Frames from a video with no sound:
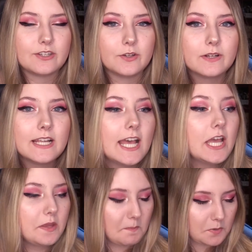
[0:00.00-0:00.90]
to you.
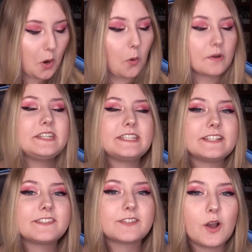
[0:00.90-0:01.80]
Cory
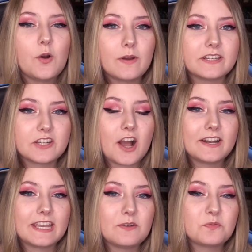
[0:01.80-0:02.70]
did so and got hit